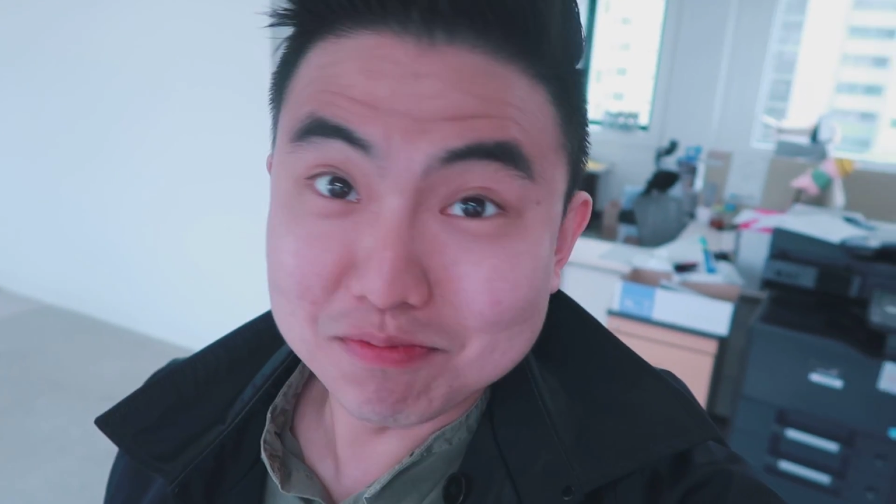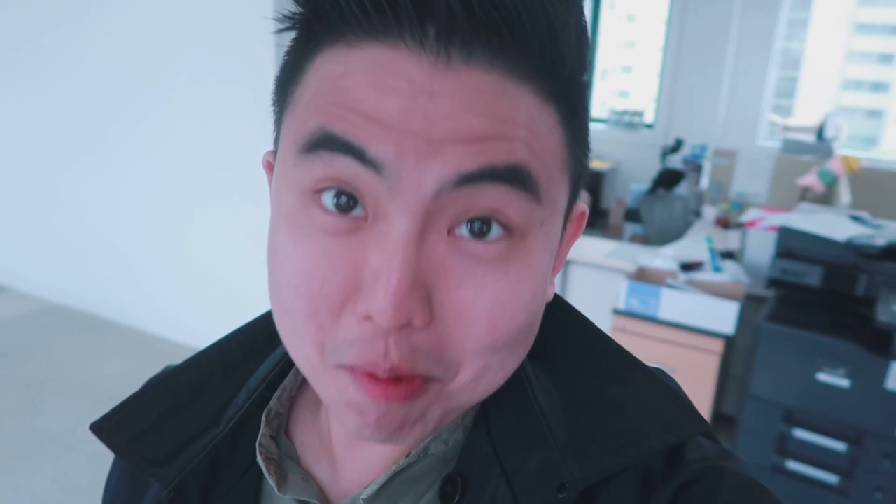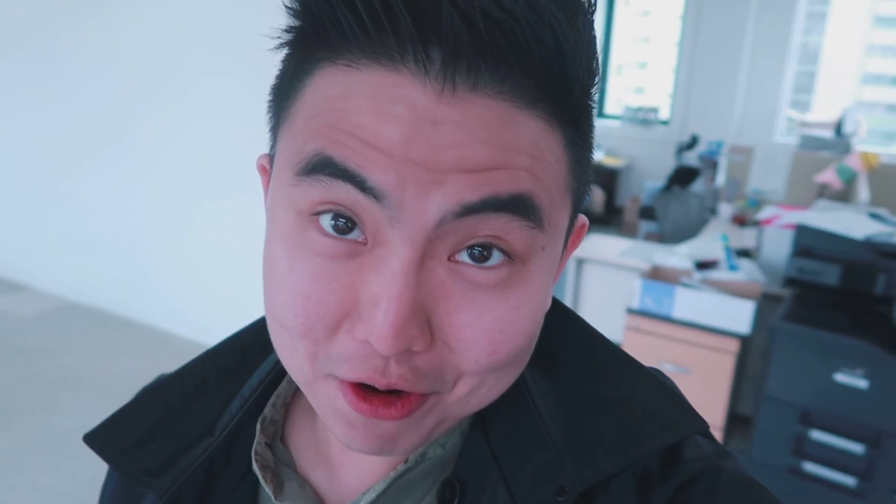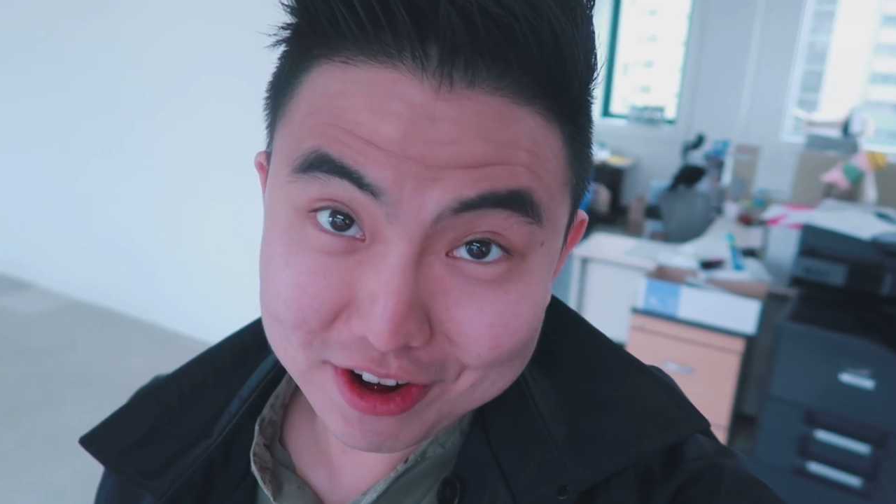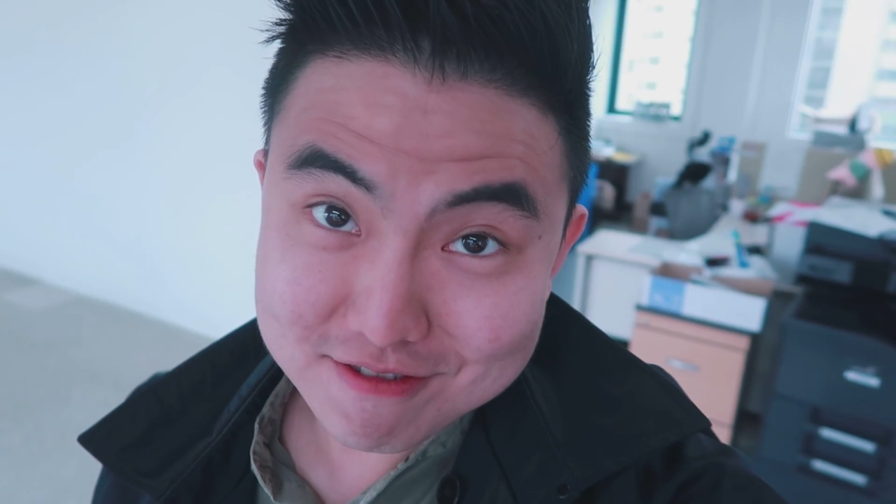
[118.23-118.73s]

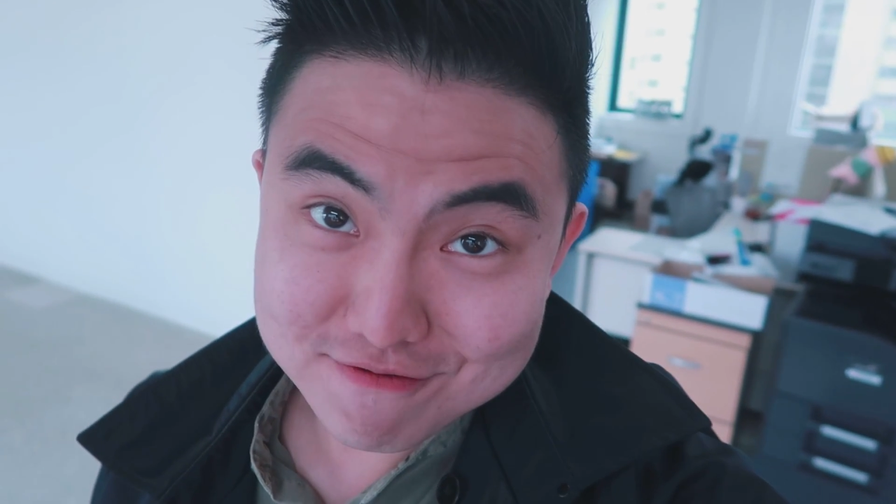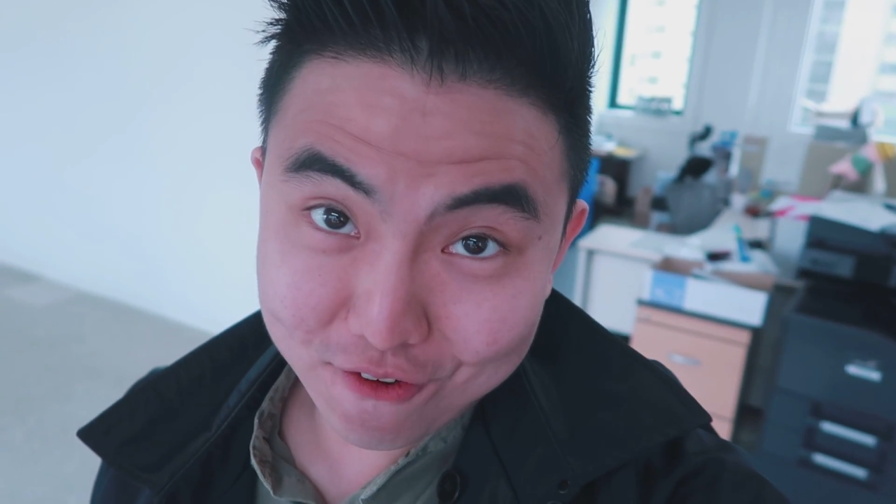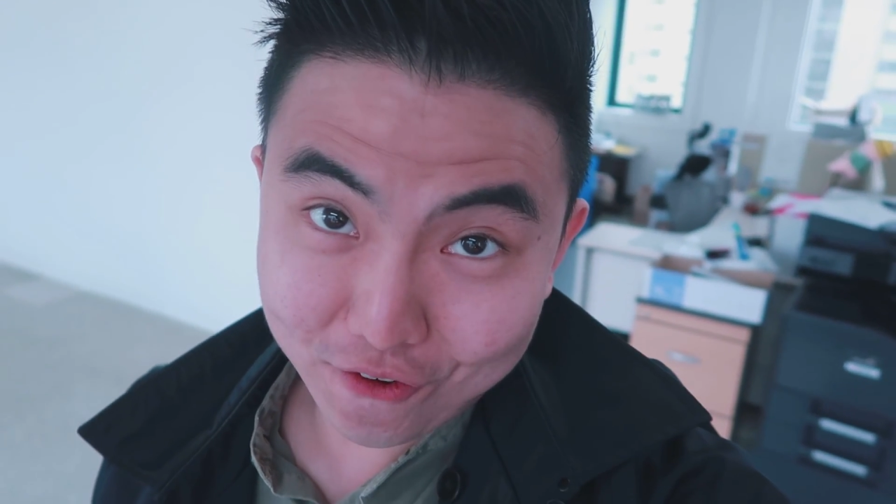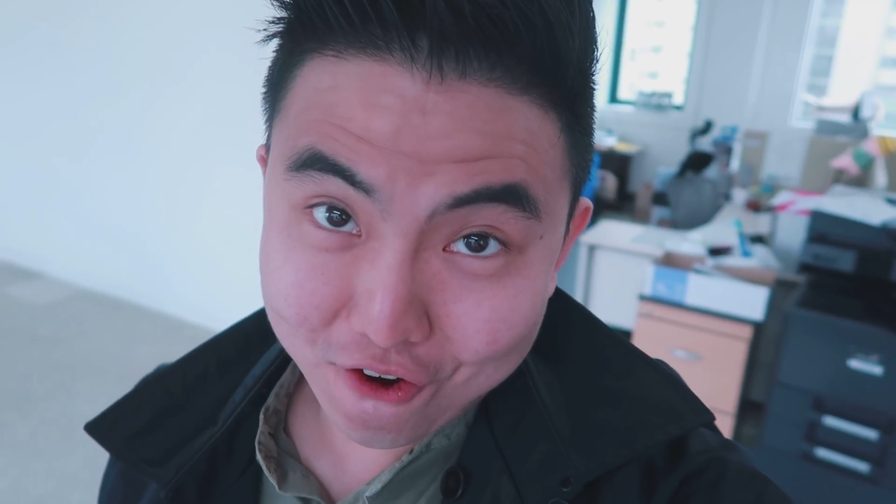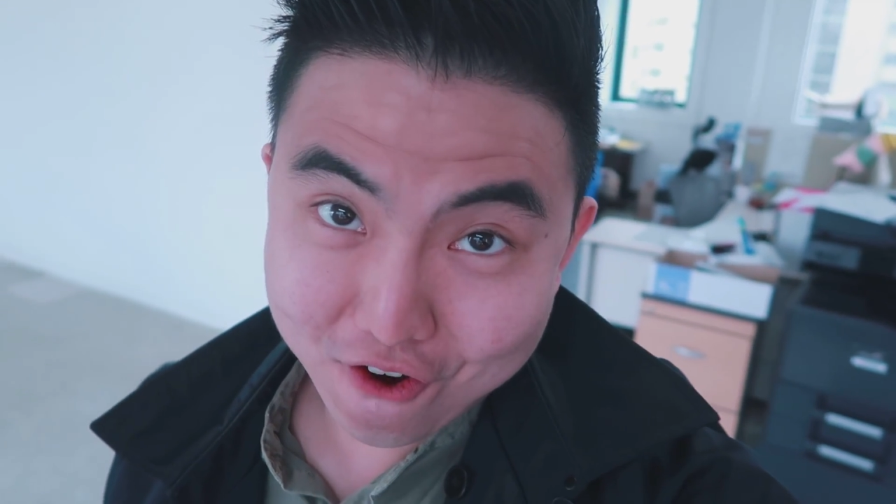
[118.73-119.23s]
Smart
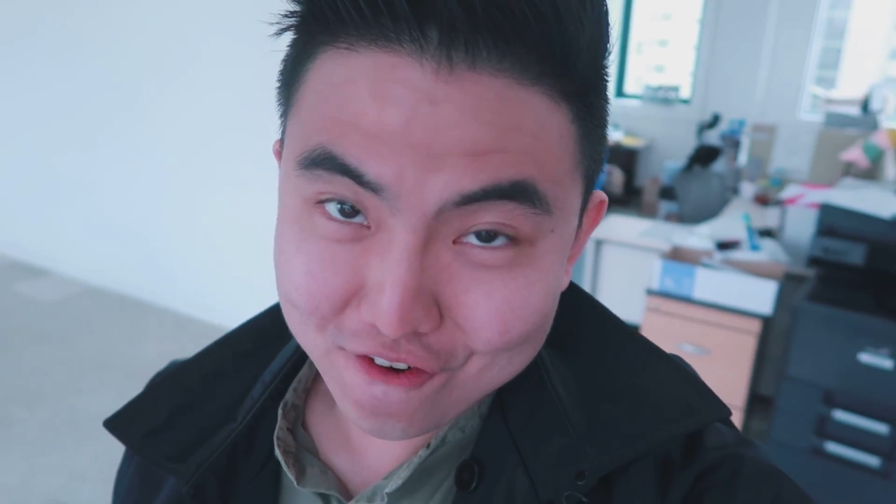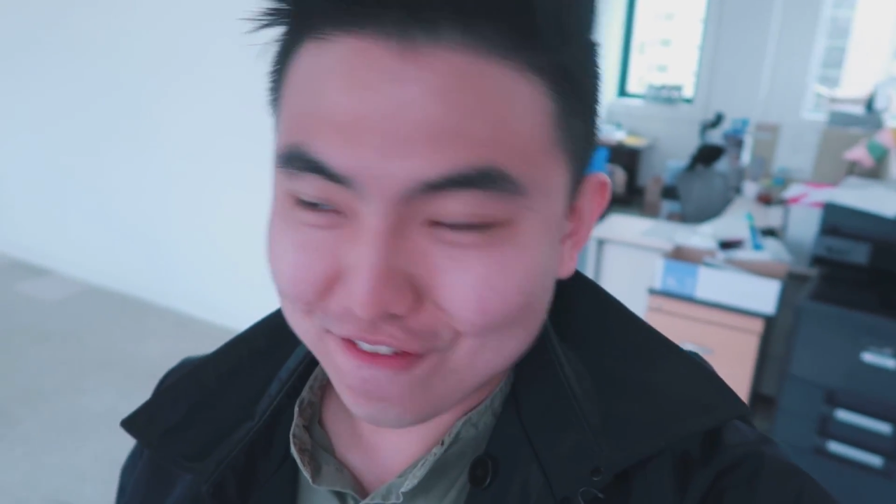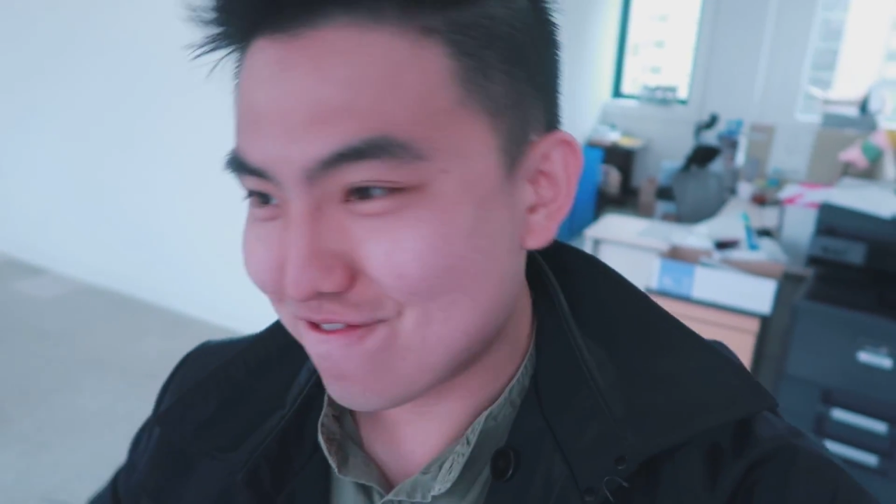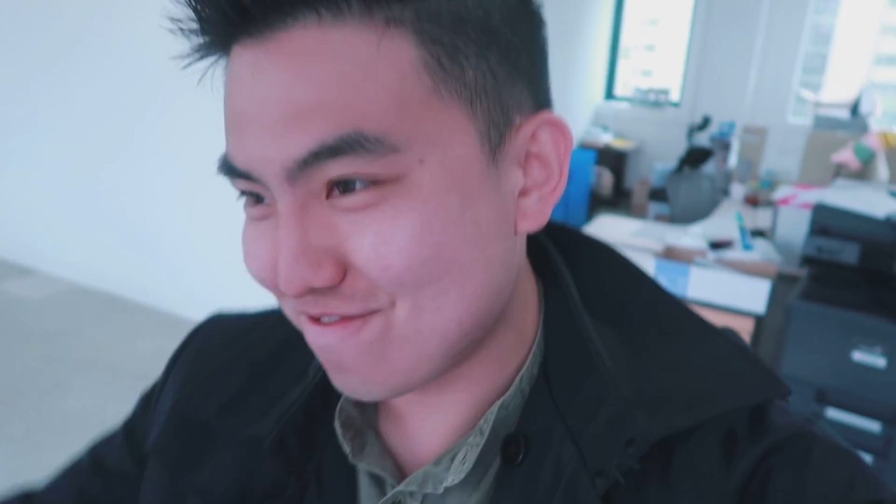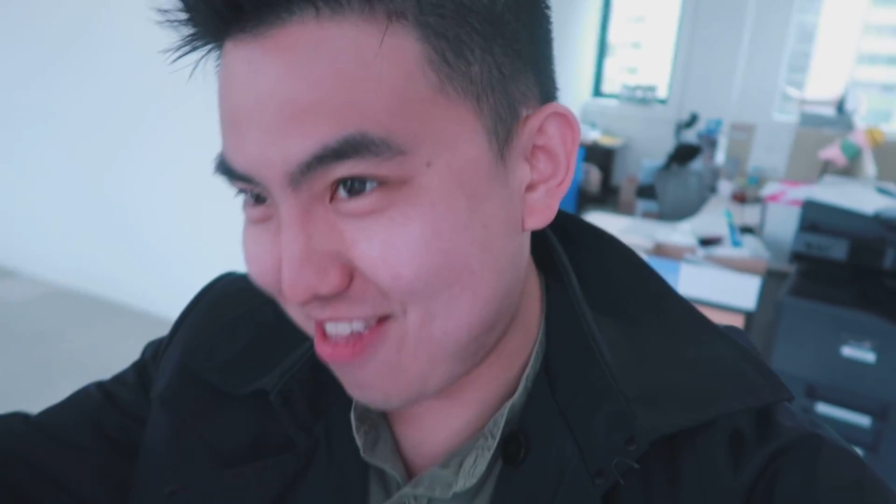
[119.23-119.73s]
inverter.